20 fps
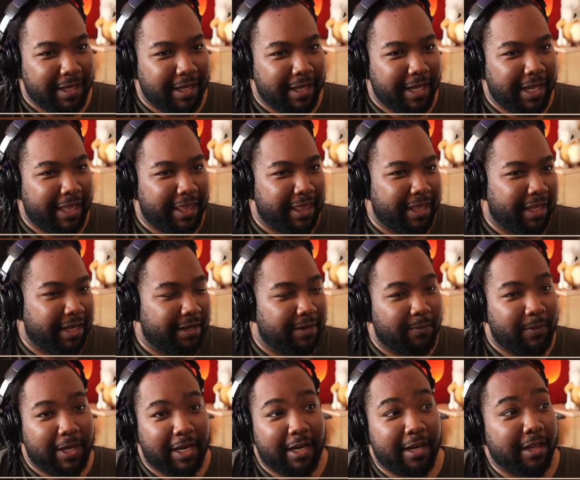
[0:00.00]
and then we
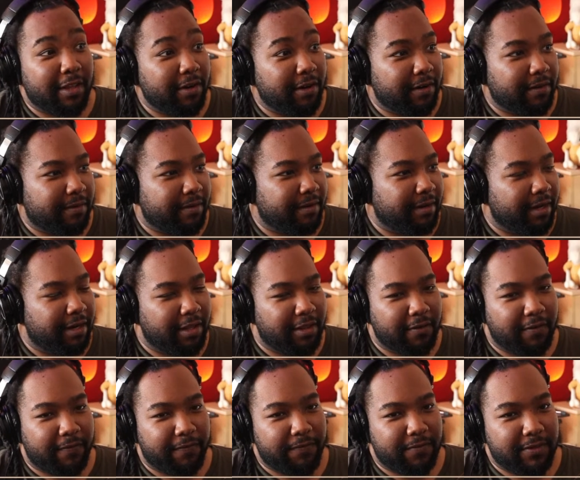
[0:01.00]
get another
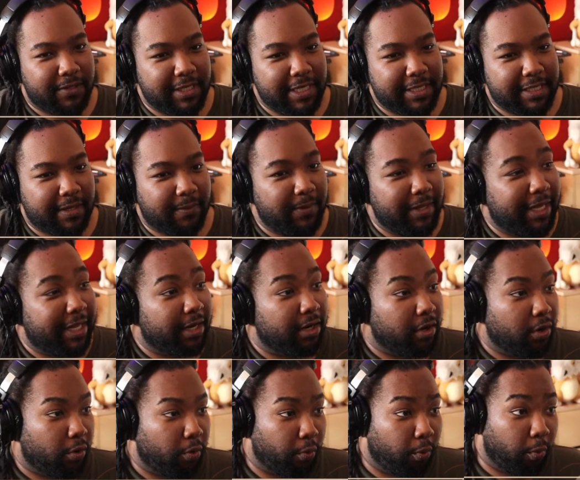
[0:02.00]
season and we get
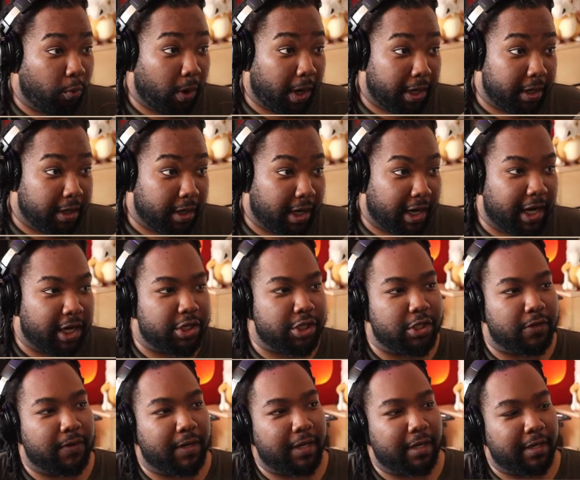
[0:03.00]
one
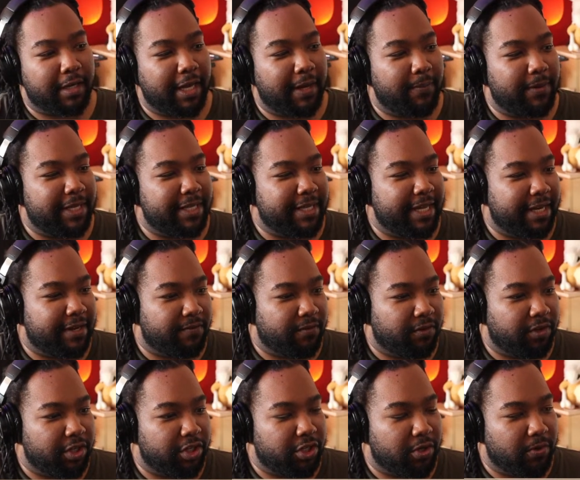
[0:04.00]
Hashira,
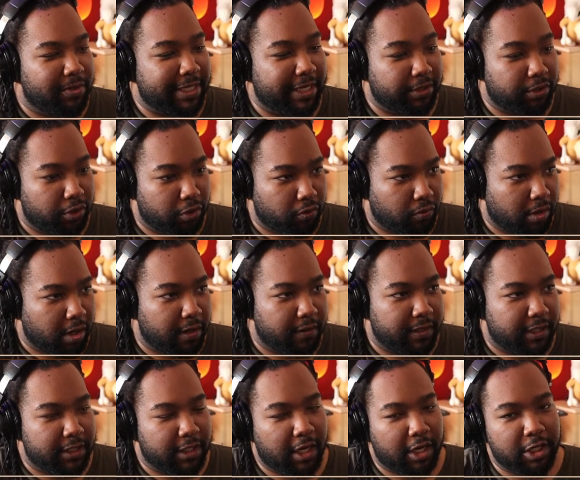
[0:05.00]
really shows how strong
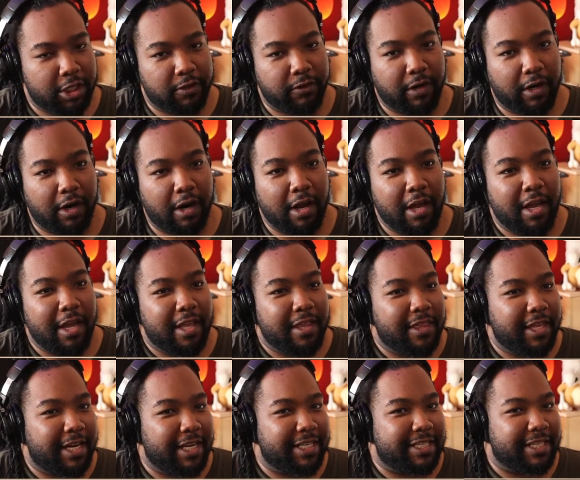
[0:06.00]
these Hashira are.
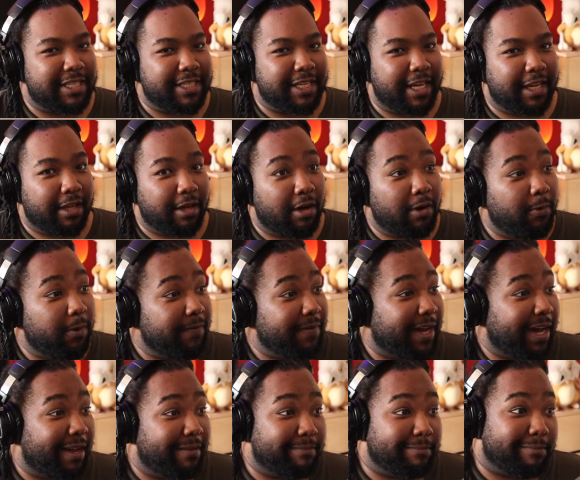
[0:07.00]
Then it's just like, oh, we've
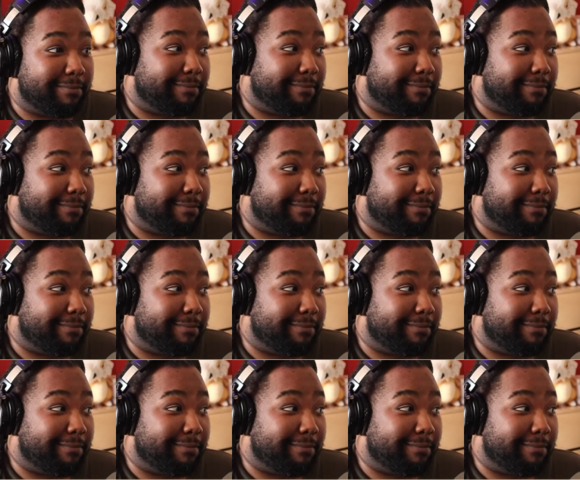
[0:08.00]
got,